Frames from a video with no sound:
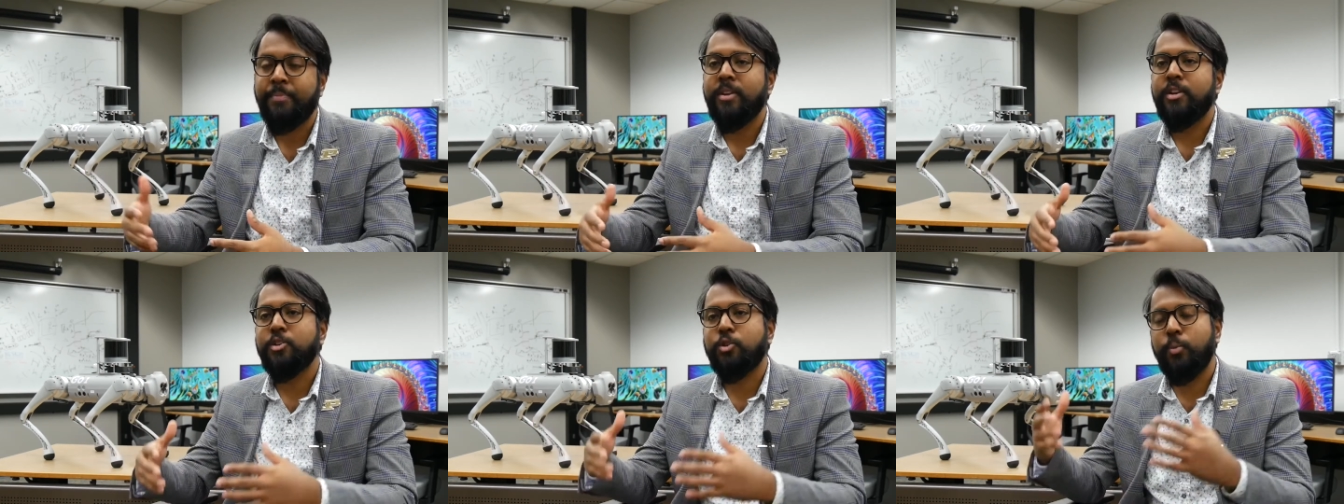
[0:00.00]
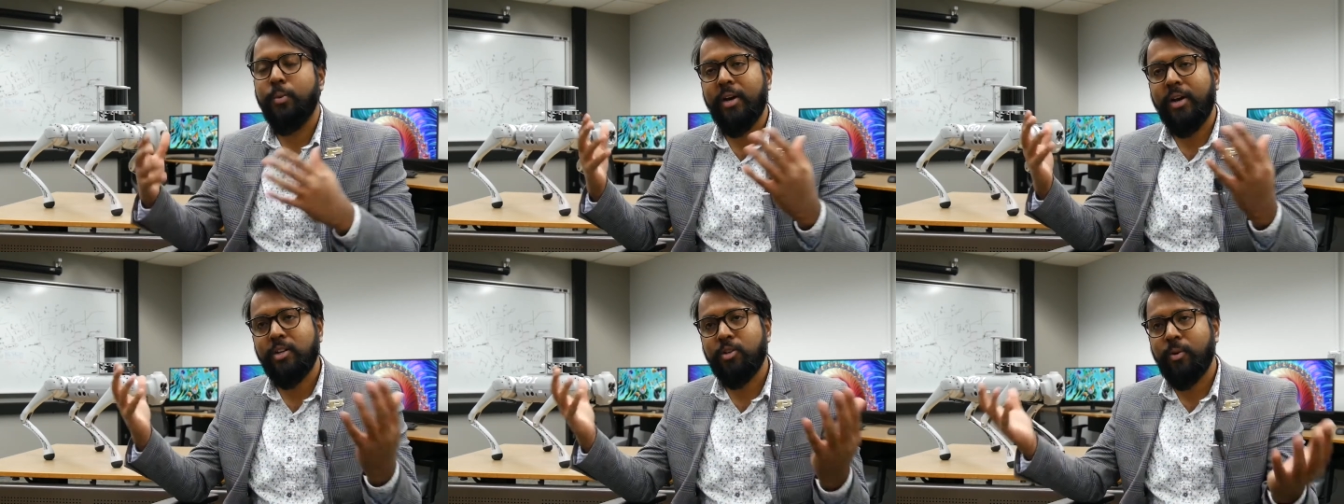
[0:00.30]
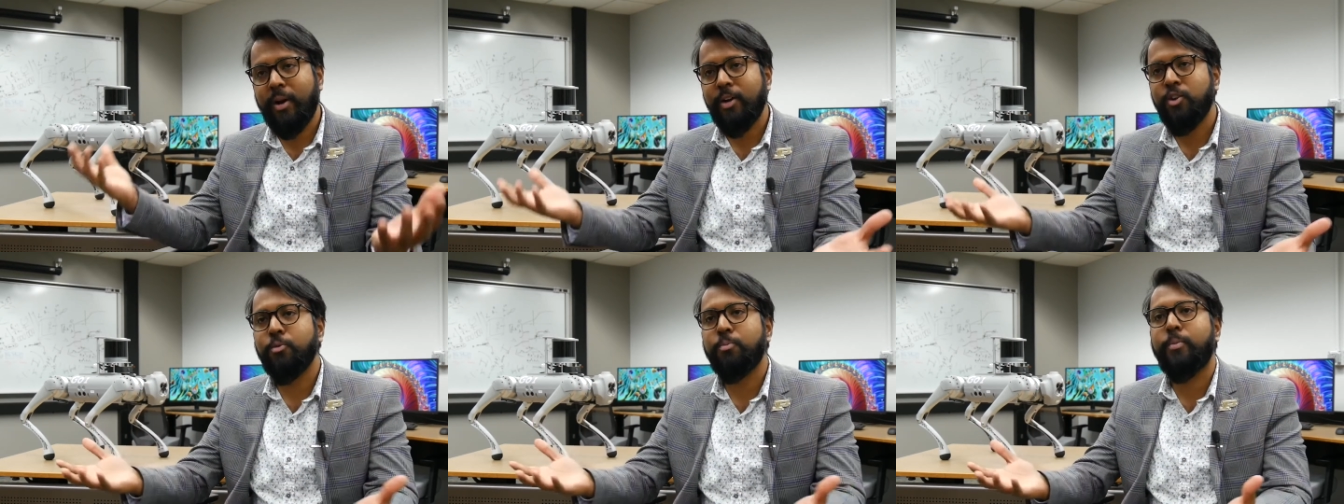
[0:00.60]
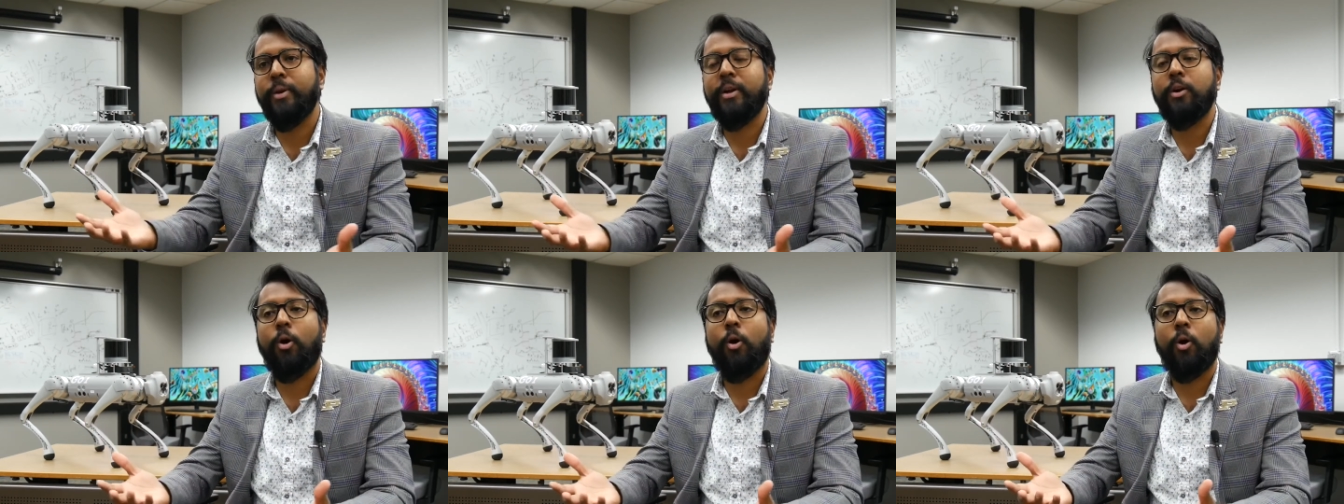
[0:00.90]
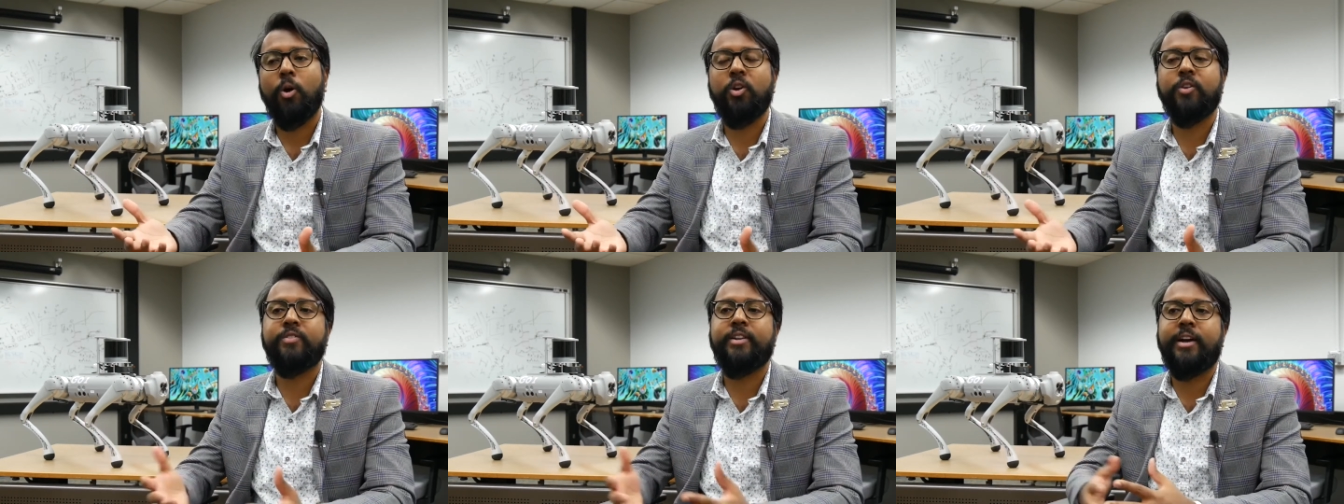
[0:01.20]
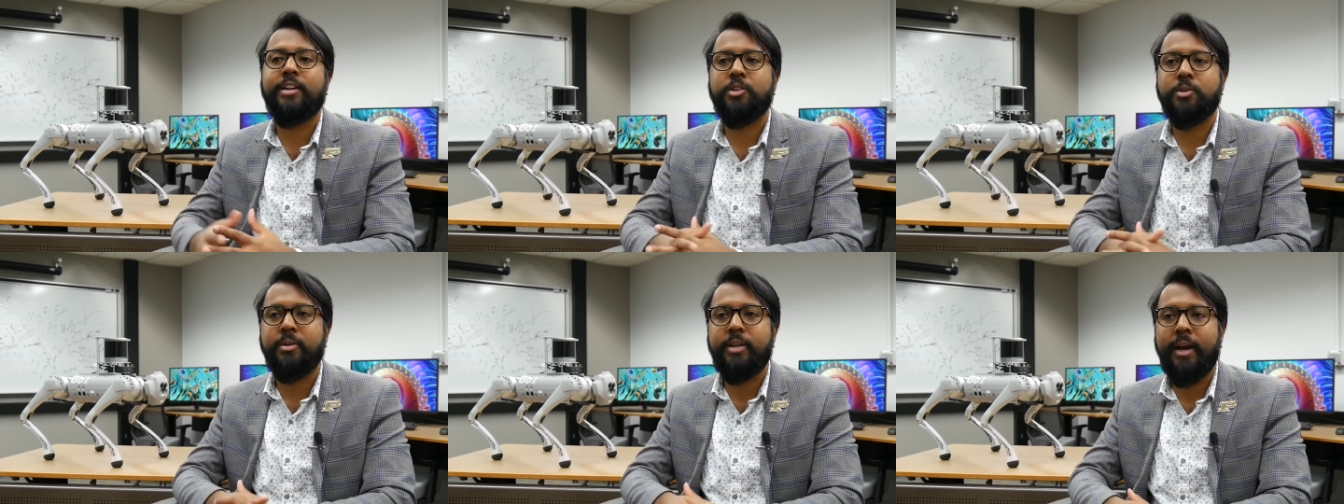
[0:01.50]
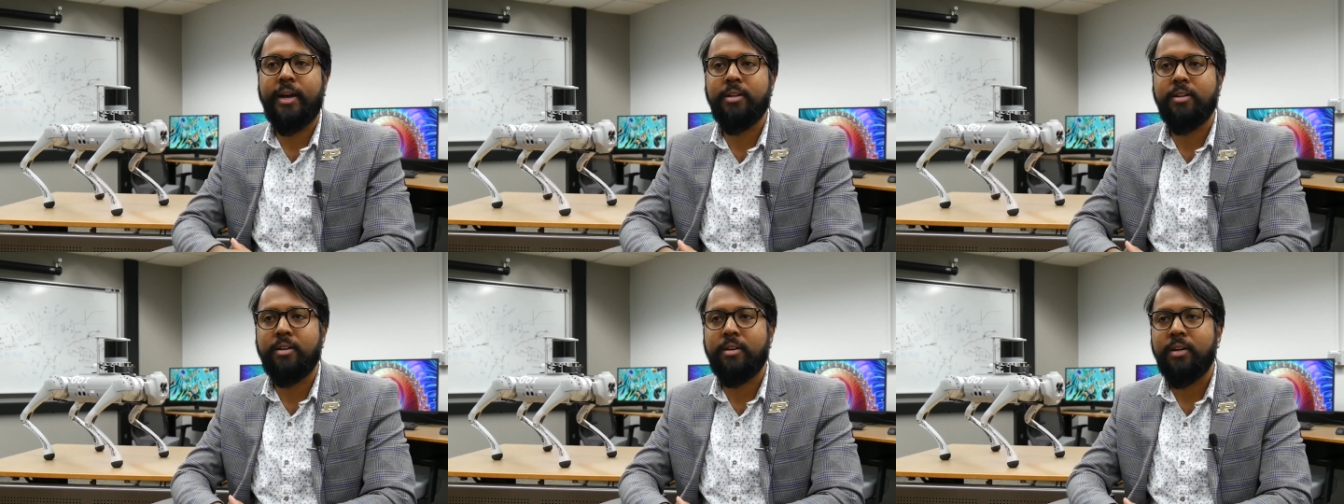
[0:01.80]
So we are trying to bring all of that
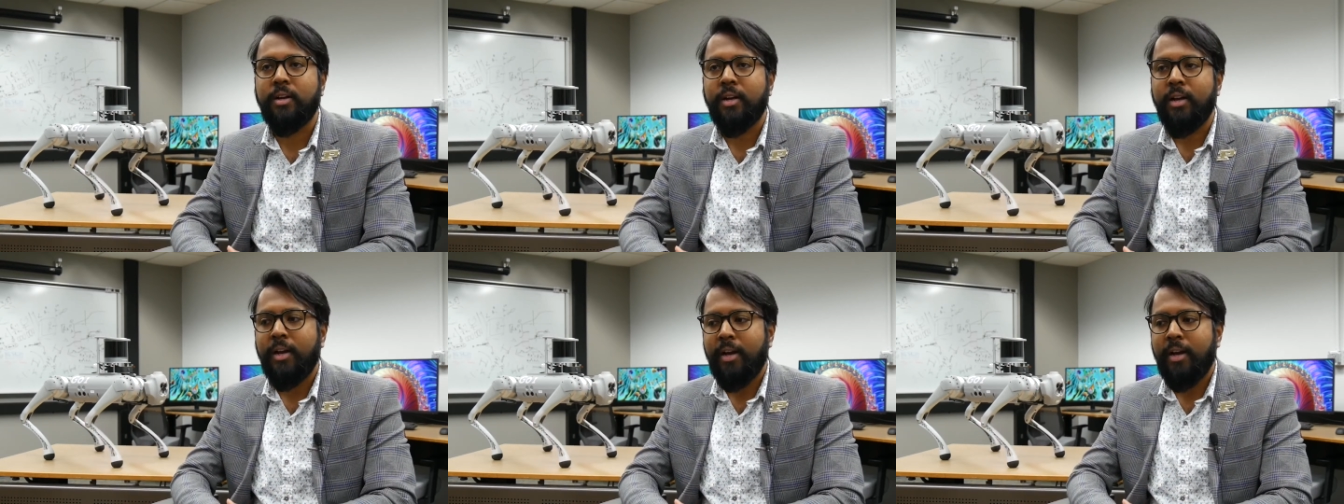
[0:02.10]
together